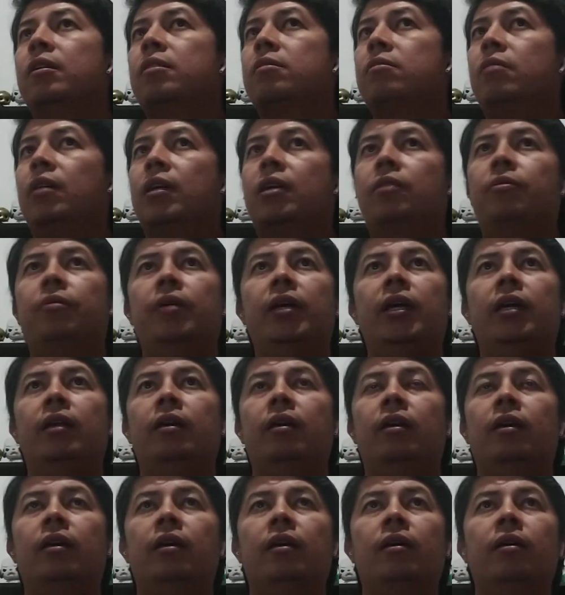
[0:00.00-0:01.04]
So I create
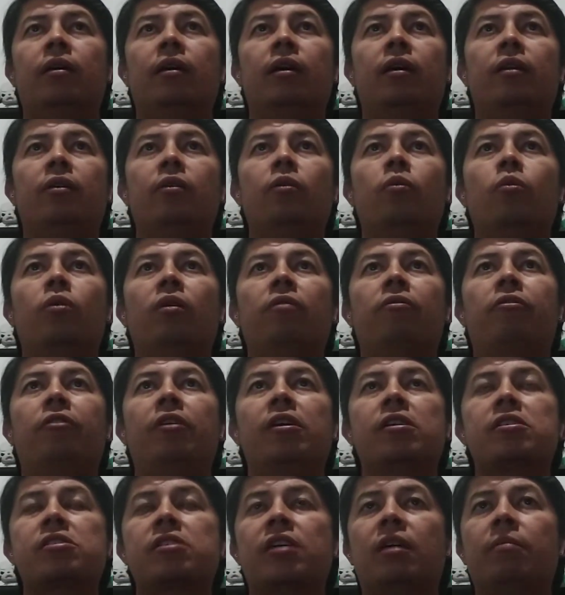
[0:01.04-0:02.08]
a new one for
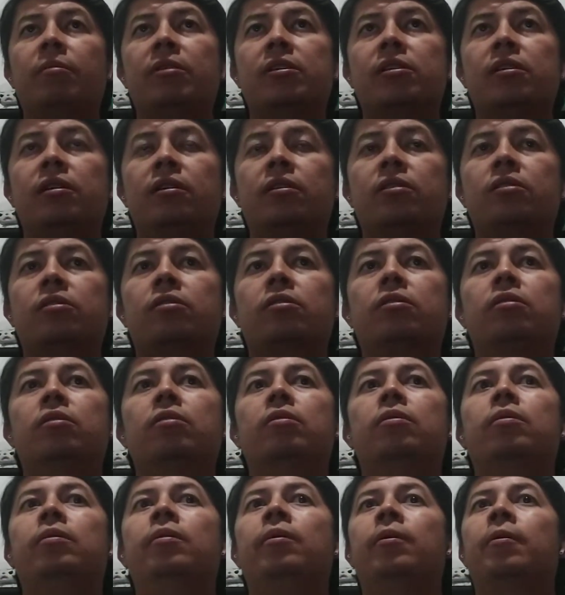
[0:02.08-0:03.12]
each semester.
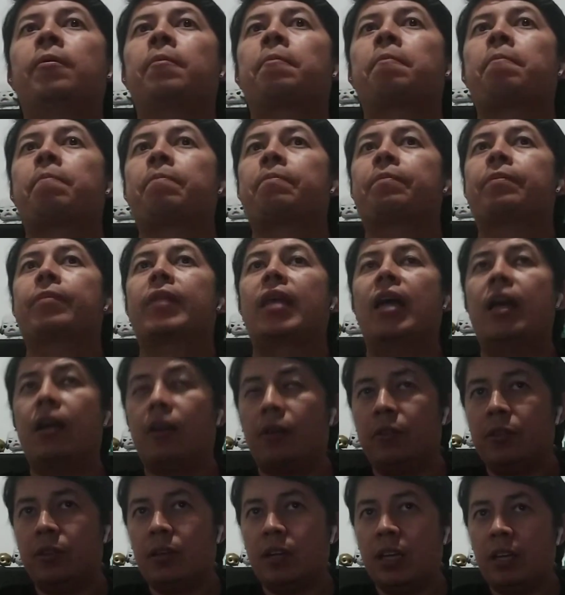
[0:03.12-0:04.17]
So I'm
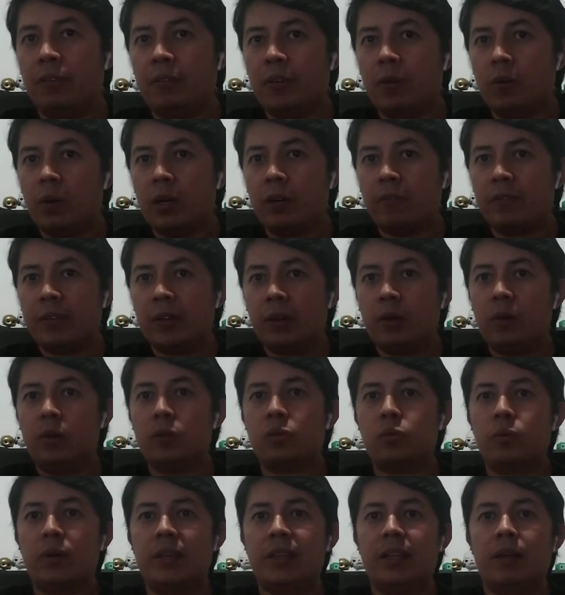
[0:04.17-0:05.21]
going to give you one of
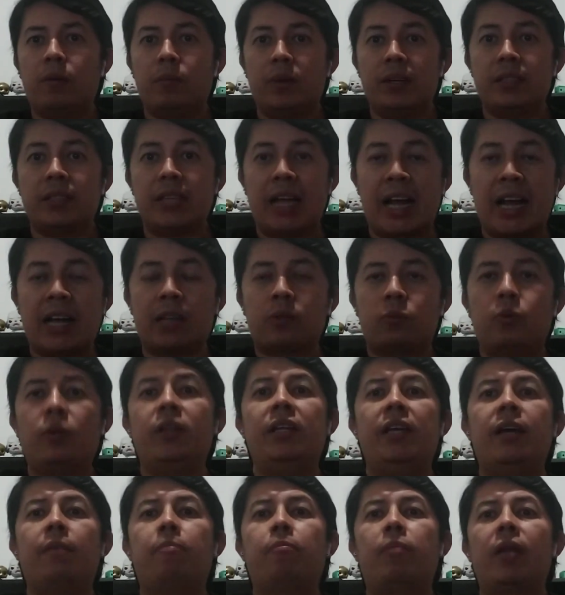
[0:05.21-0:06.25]
those, one that was
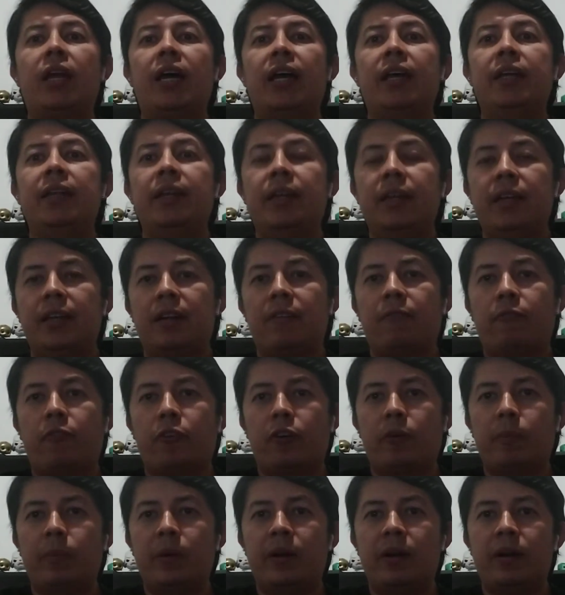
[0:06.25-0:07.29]
actually applied in a
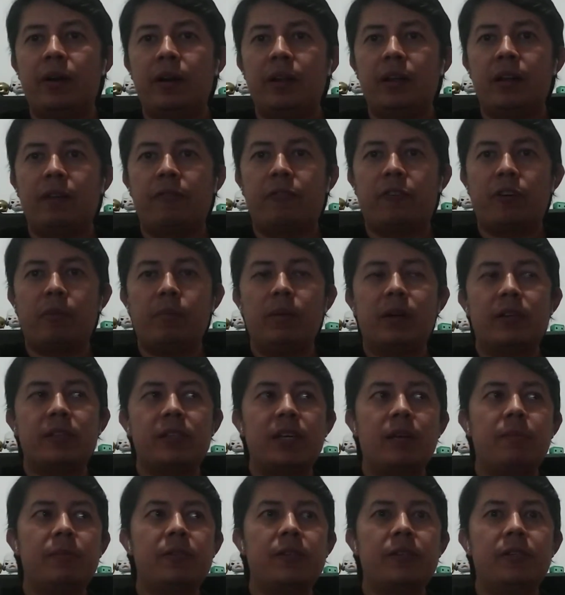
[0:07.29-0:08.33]
former
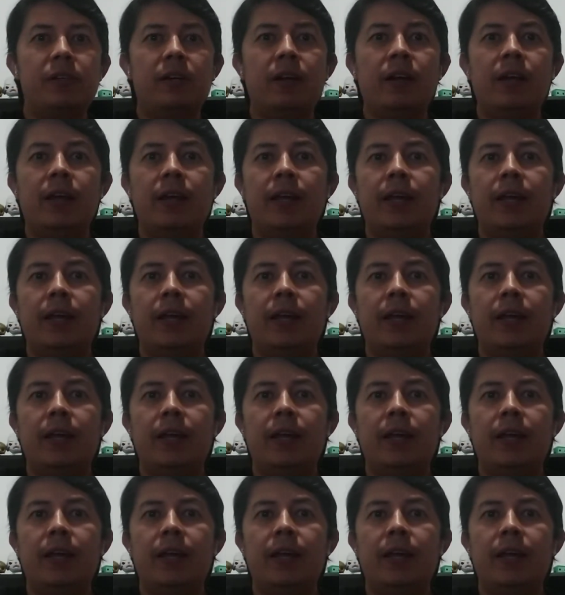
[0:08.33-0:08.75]
semester.